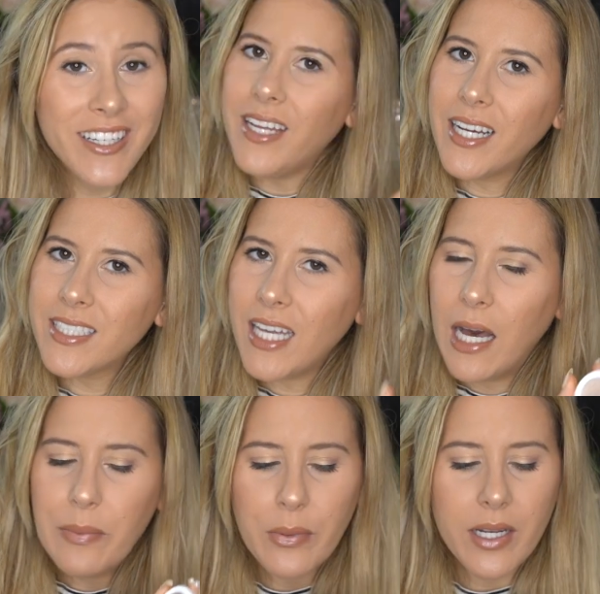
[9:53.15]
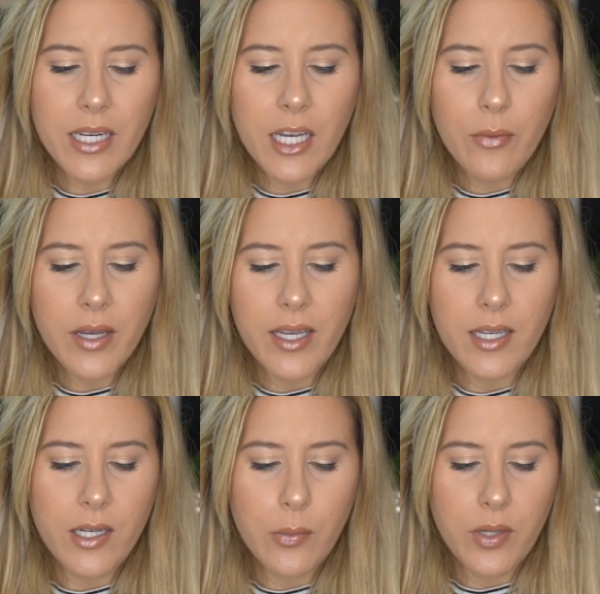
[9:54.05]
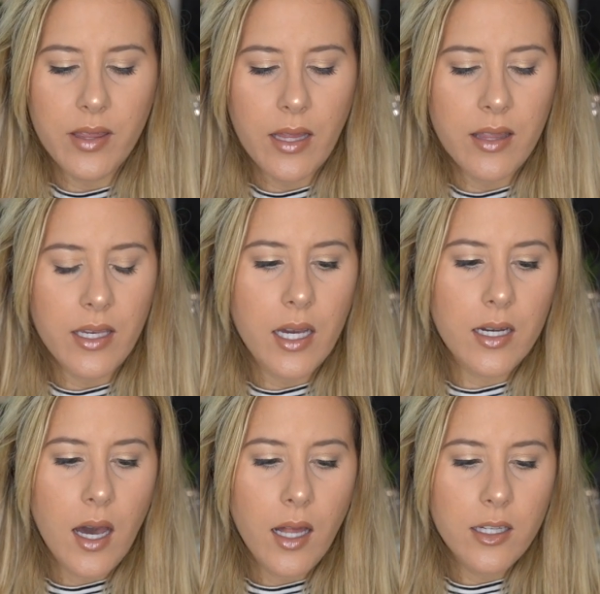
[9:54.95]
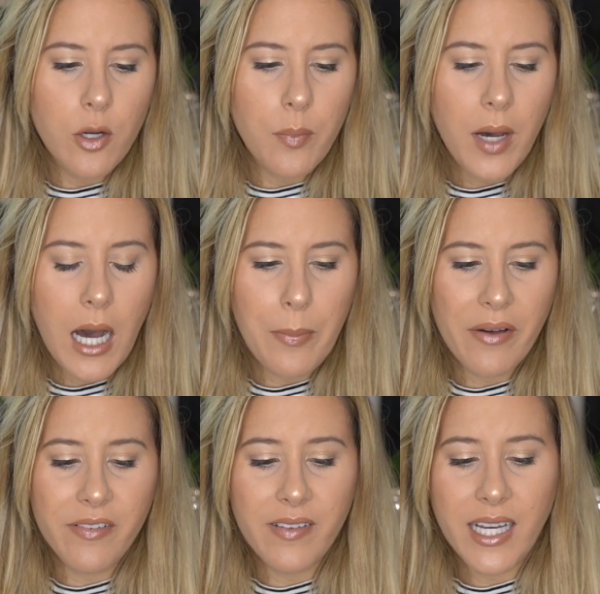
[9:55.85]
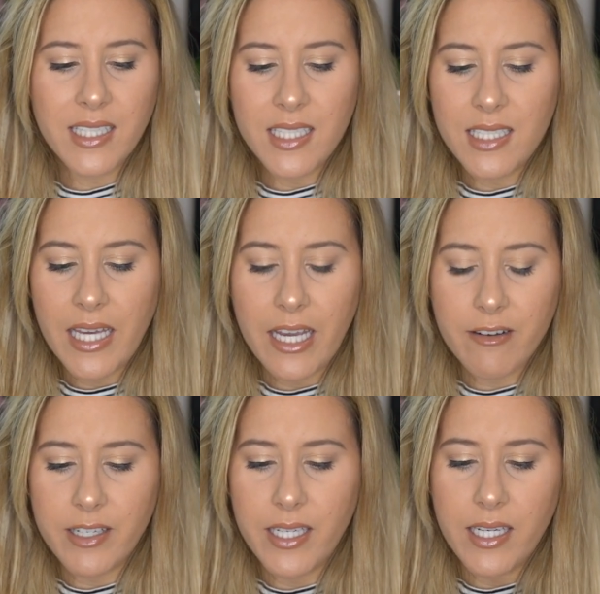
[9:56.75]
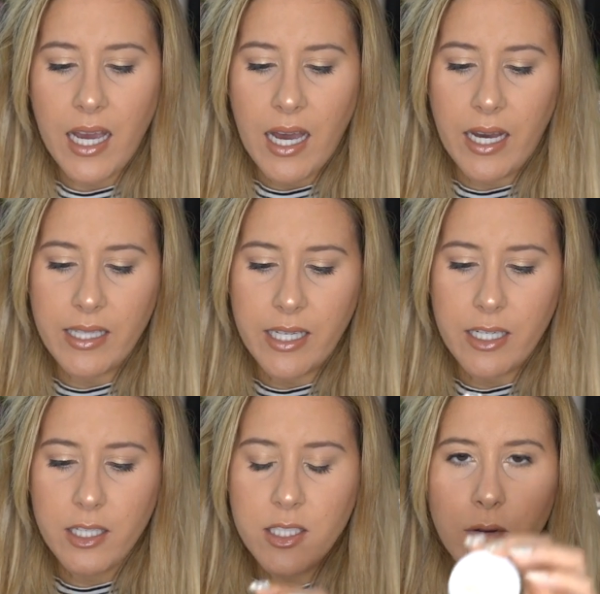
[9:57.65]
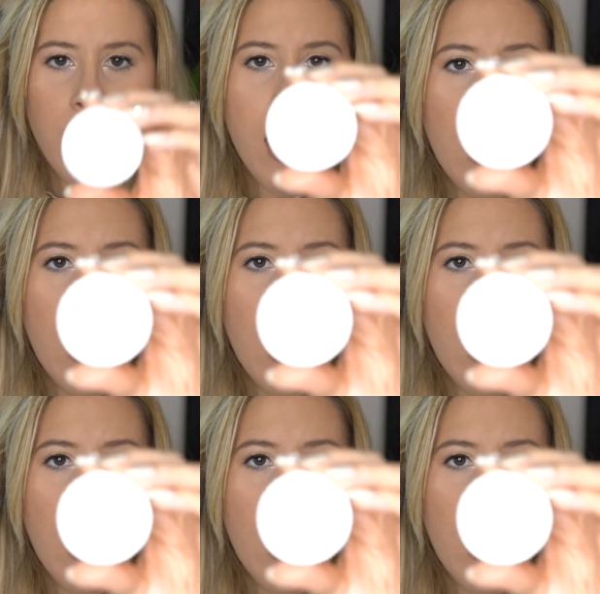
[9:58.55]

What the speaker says: Next up, we're gonna go in with the ColourPop Flexitarian Highlighter. So